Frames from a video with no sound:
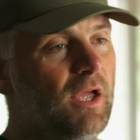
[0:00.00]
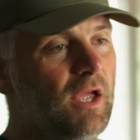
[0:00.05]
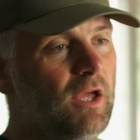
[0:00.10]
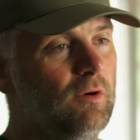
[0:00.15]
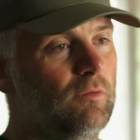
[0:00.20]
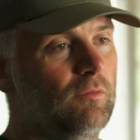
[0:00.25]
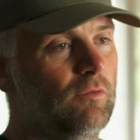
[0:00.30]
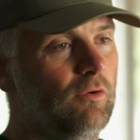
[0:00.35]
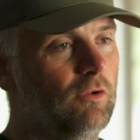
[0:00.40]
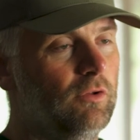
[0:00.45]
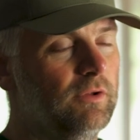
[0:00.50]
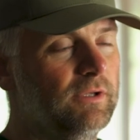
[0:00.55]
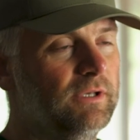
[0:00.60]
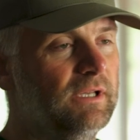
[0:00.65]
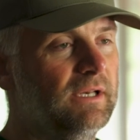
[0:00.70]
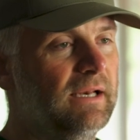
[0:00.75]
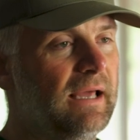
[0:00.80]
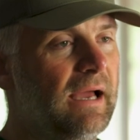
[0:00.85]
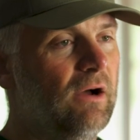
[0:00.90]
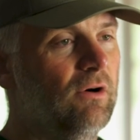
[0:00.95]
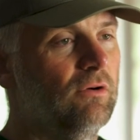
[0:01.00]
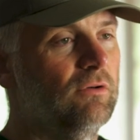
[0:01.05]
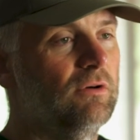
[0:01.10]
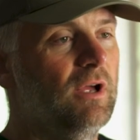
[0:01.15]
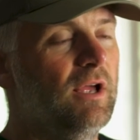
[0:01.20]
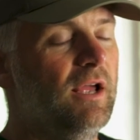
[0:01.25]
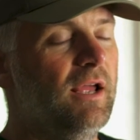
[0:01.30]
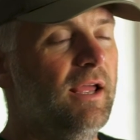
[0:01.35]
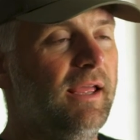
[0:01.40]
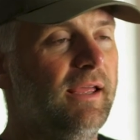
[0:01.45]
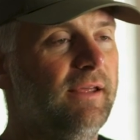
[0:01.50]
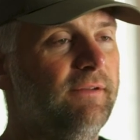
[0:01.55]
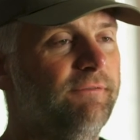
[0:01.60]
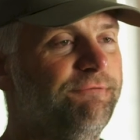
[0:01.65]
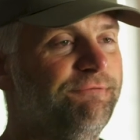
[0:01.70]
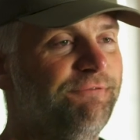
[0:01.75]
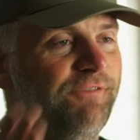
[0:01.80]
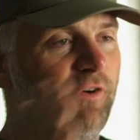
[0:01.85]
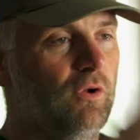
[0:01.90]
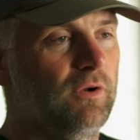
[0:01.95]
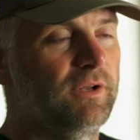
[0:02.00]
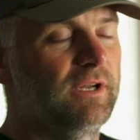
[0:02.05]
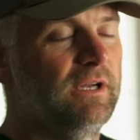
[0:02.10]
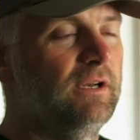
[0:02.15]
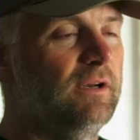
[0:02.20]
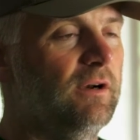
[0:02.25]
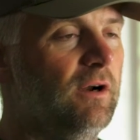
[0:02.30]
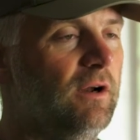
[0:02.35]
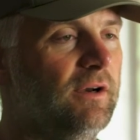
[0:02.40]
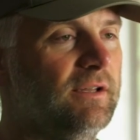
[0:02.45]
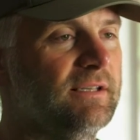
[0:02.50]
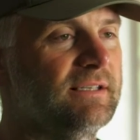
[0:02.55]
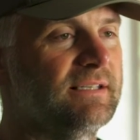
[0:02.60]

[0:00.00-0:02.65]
and rolling it out and folding it on